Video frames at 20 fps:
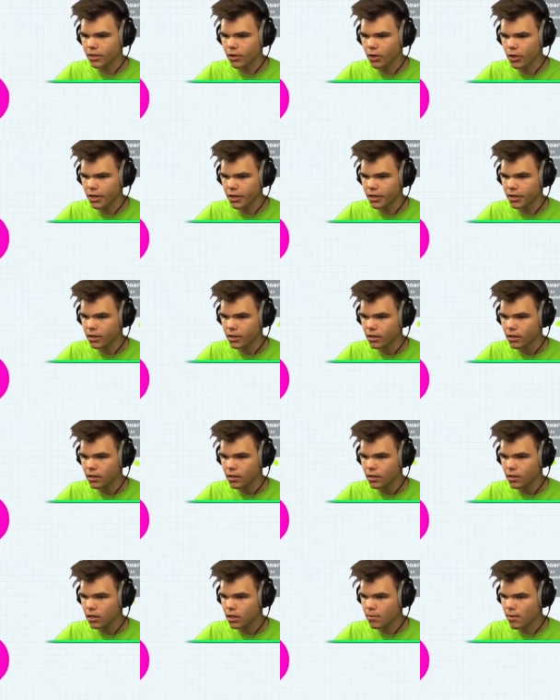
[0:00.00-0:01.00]
corner?
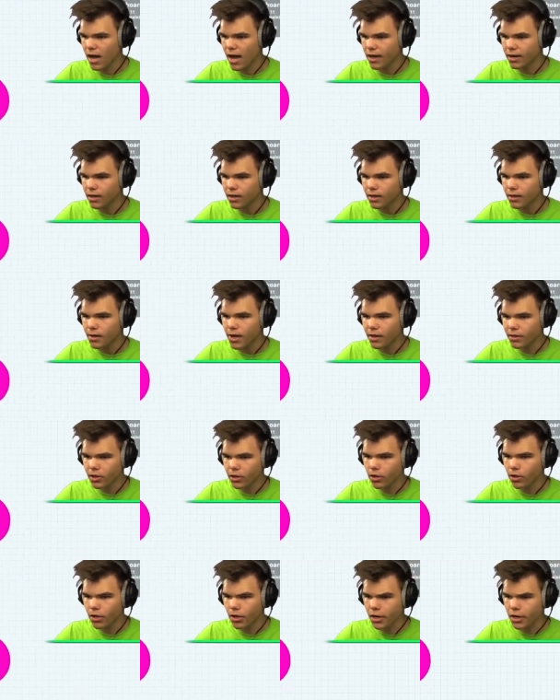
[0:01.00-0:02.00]
Come on, hit
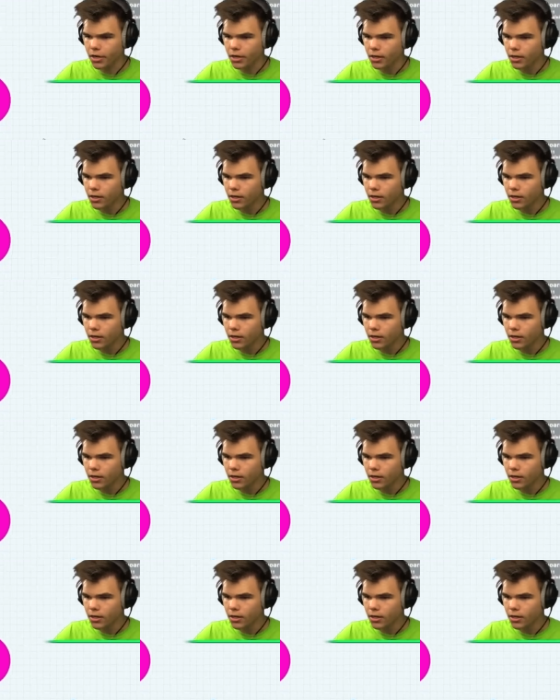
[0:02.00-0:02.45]
the corner.